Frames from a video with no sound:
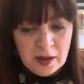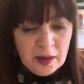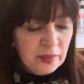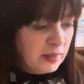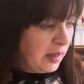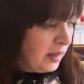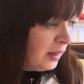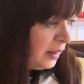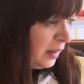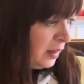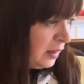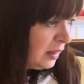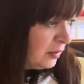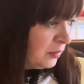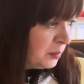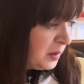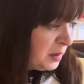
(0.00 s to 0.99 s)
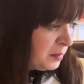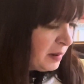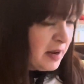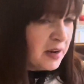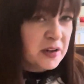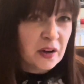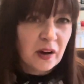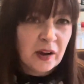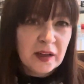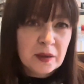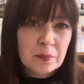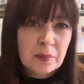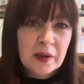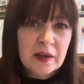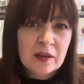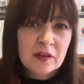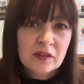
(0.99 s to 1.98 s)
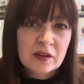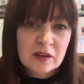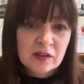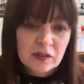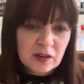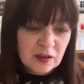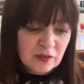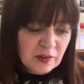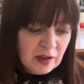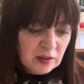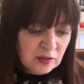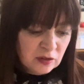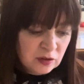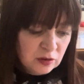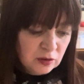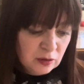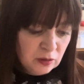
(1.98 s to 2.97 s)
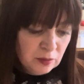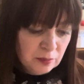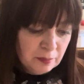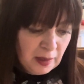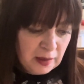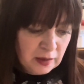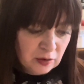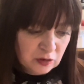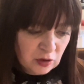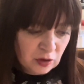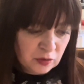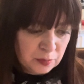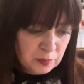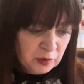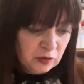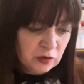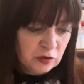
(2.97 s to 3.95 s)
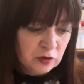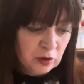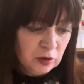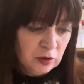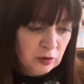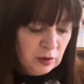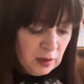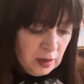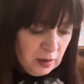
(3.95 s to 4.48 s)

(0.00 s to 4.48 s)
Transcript: there has been about 9 pieces that I've had to make adjustments to.